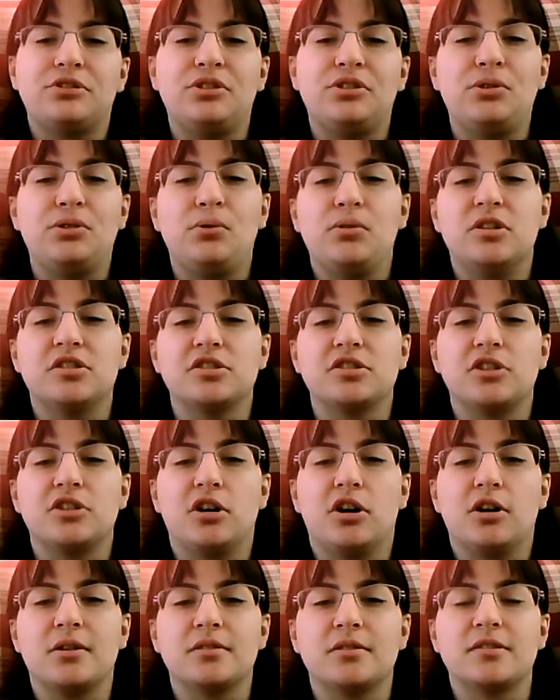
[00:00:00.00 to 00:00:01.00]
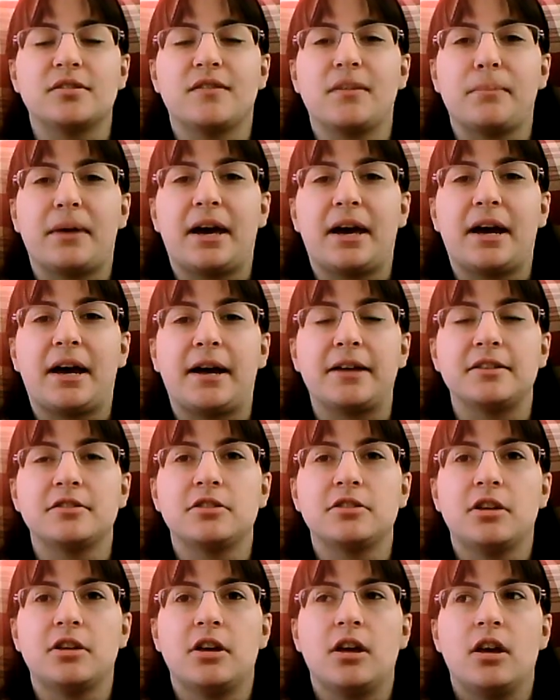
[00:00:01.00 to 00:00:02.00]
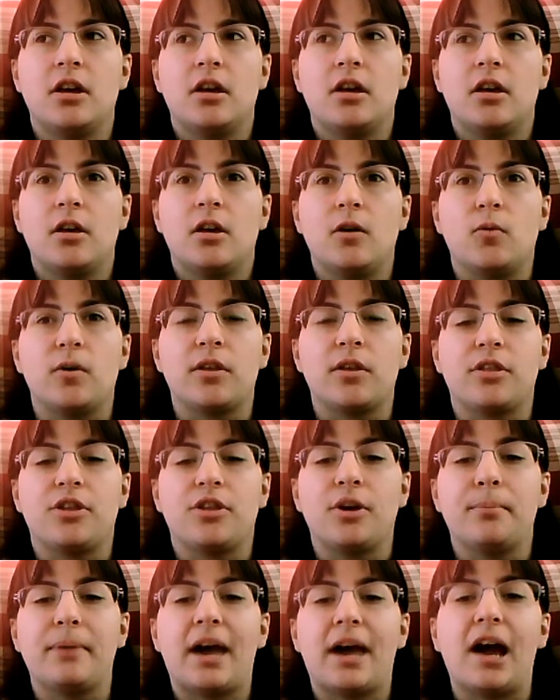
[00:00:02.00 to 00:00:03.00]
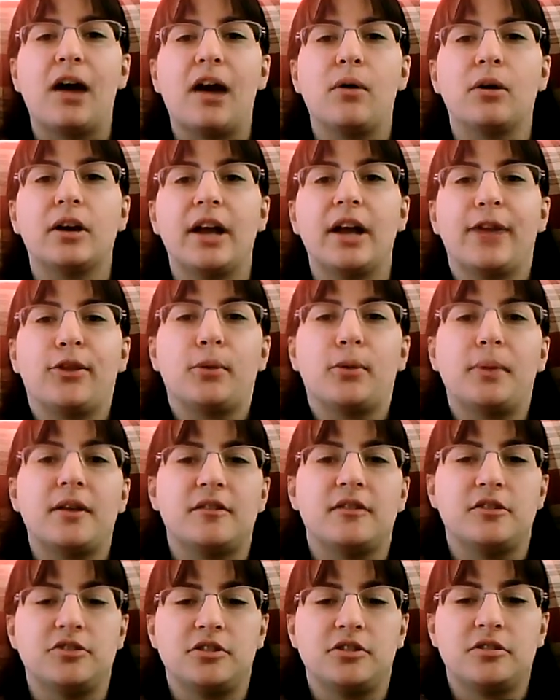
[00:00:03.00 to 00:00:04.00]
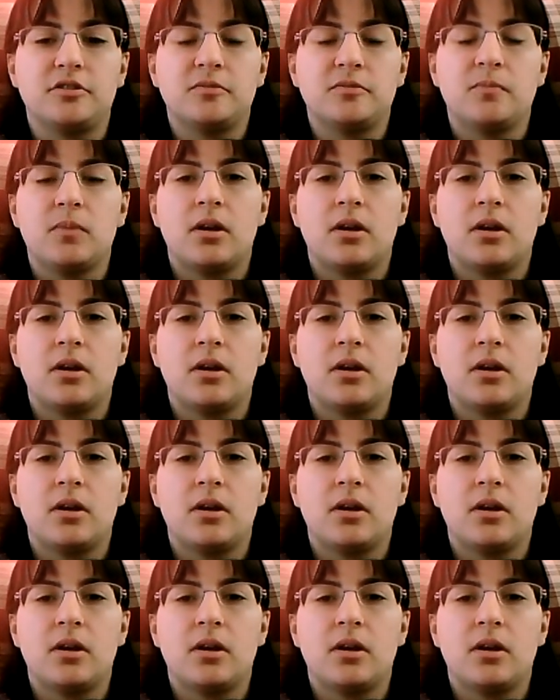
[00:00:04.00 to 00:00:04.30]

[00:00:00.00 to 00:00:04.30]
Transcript: to the songs of the past with their power and their messages.